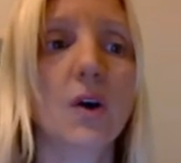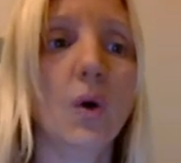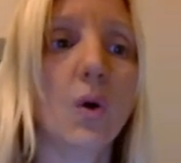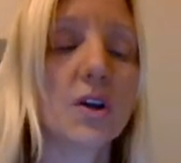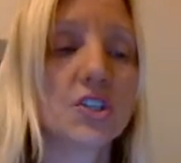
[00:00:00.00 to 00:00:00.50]

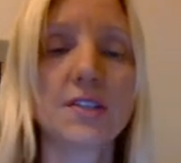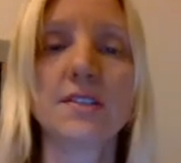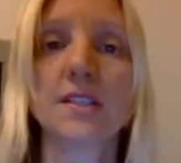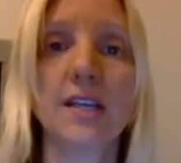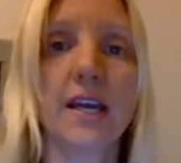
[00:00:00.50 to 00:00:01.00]
or just
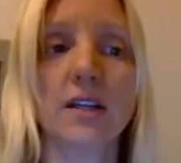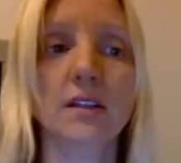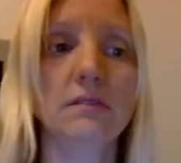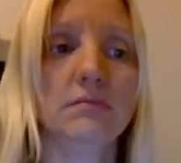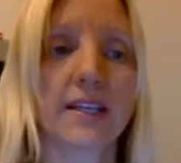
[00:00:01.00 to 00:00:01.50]
the
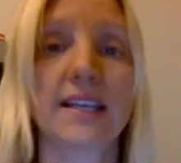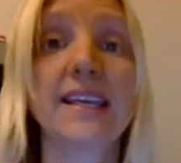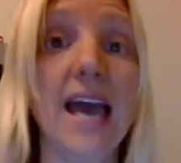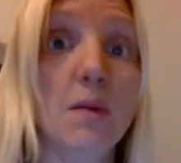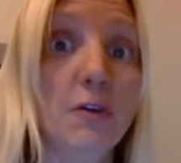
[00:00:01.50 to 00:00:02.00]
title, like
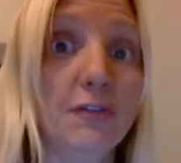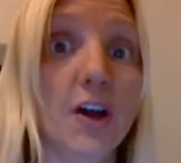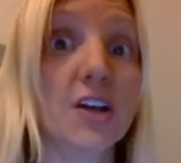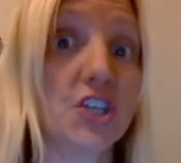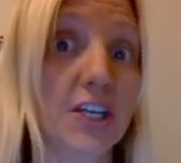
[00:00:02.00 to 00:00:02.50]
camouflage